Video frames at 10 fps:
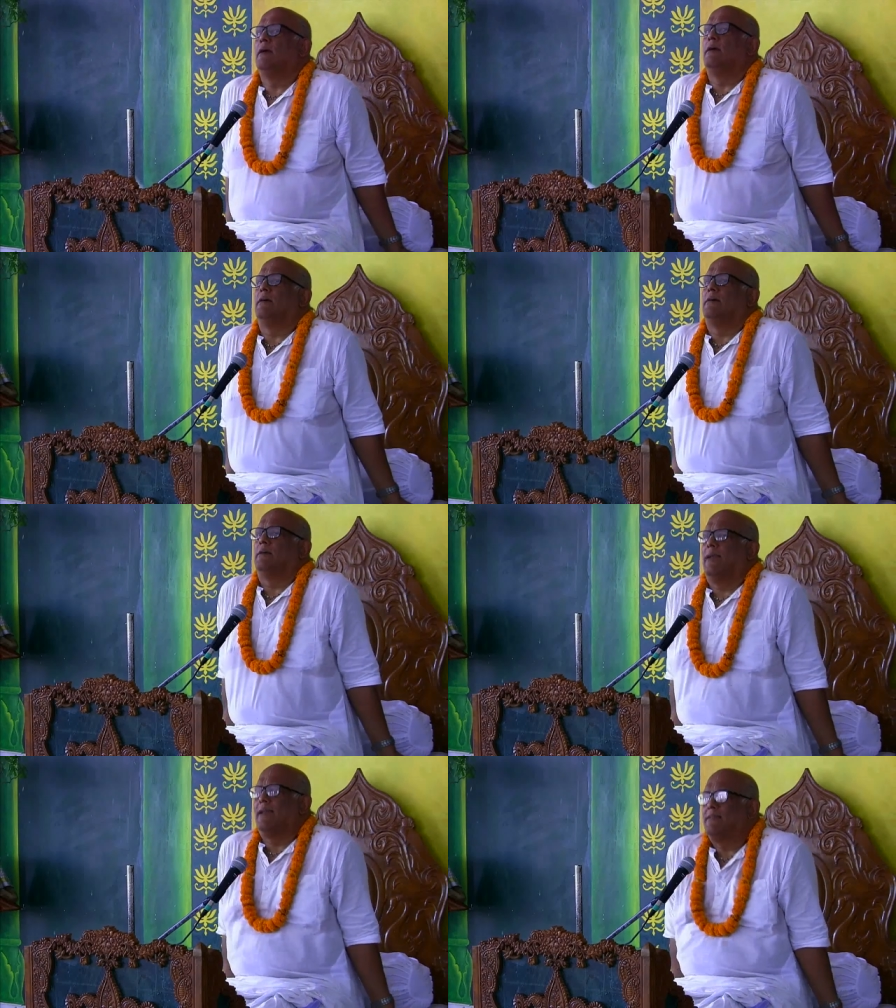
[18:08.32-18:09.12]

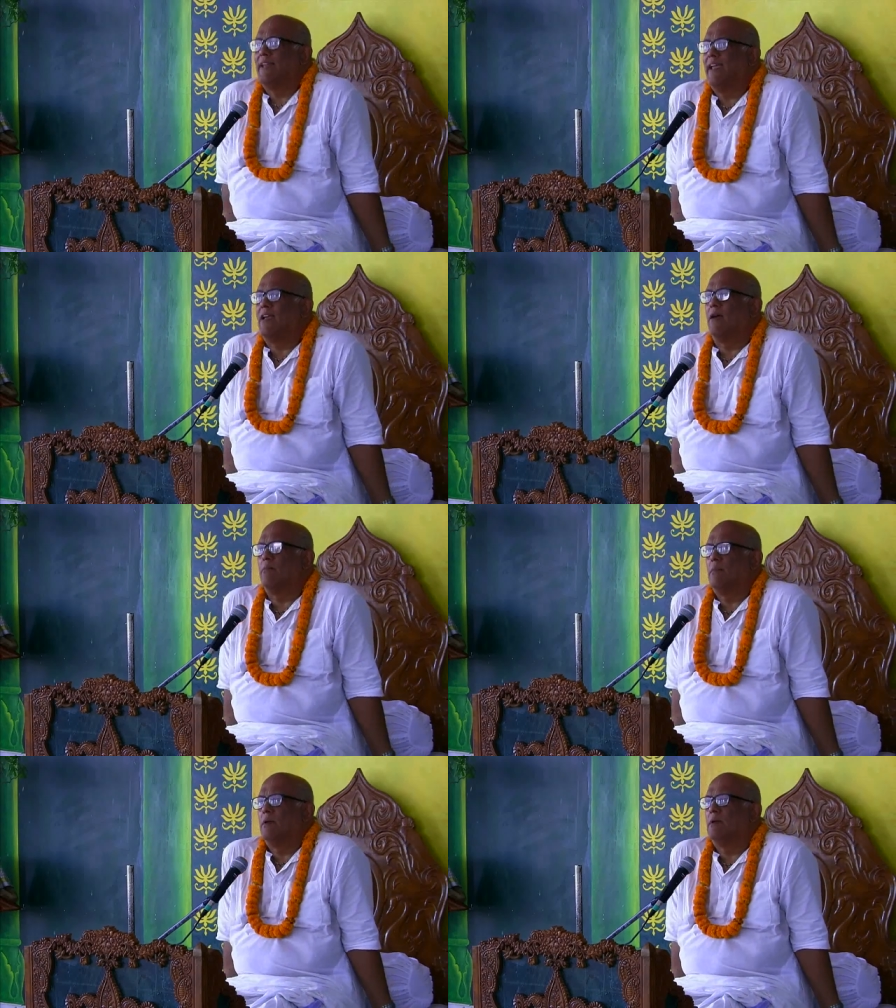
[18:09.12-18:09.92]
uh, can take
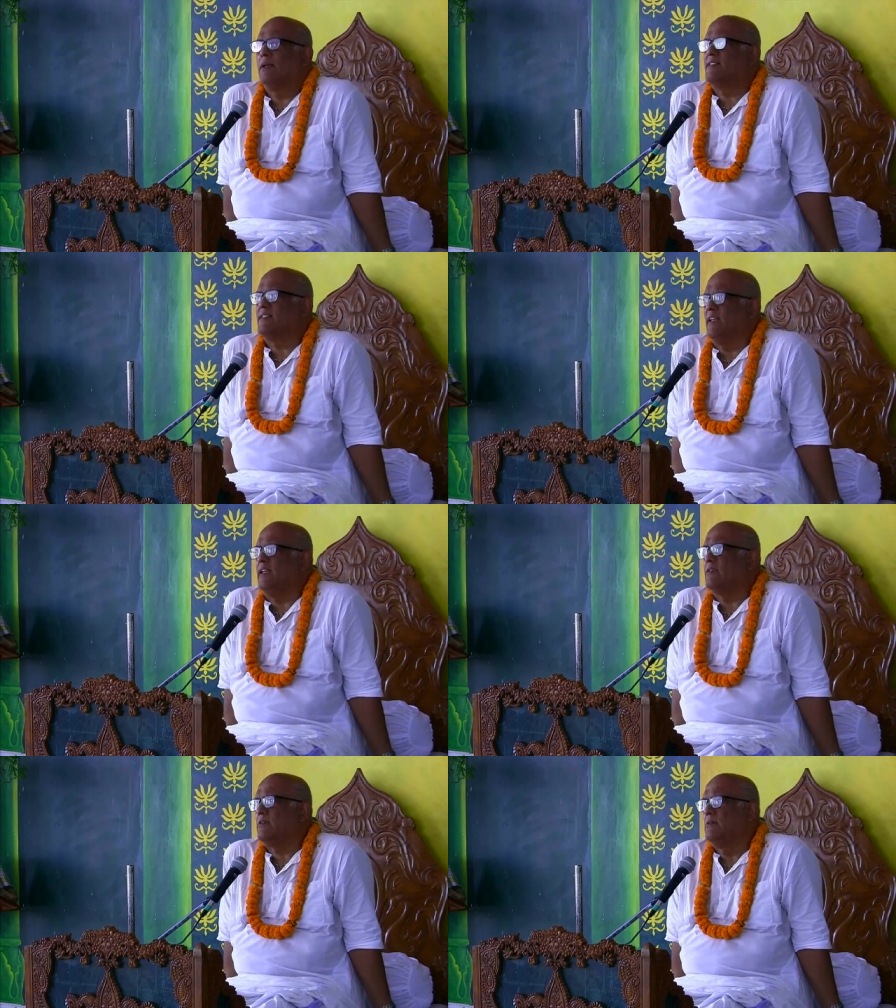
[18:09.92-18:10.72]
up a
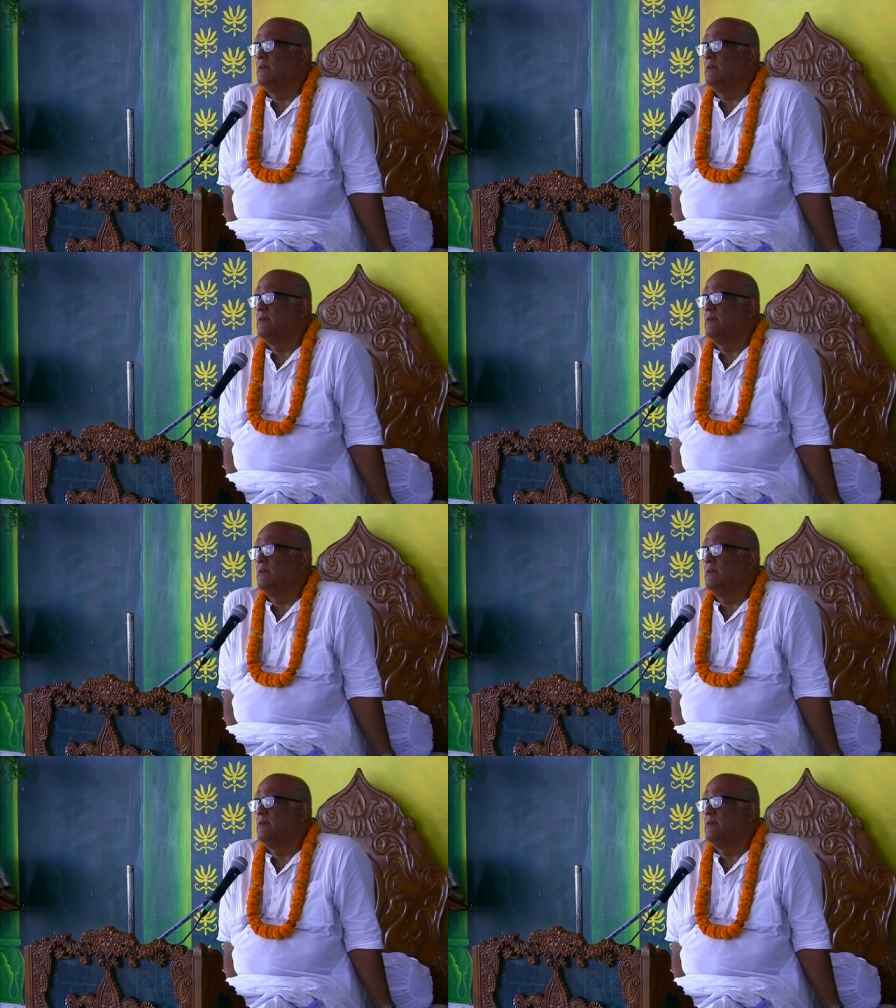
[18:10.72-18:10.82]
seat